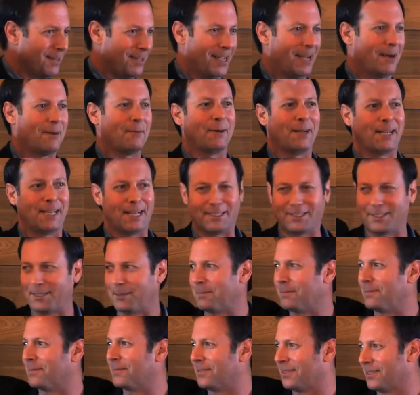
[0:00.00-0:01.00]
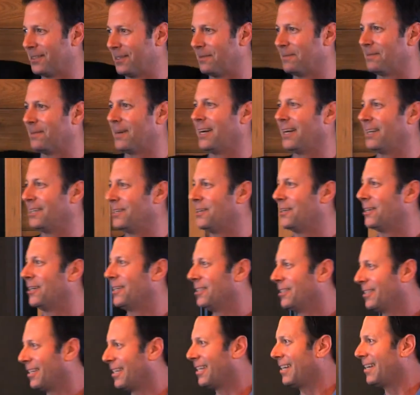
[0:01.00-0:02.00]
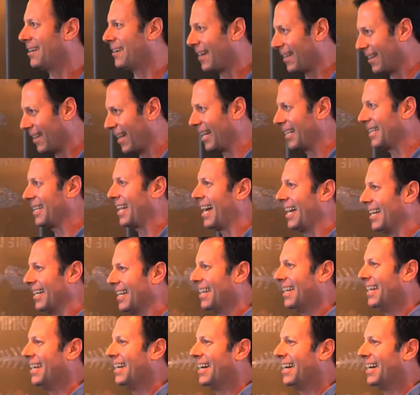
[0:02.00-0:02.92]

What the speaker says: Yeah, we got some nerds in here, I like that.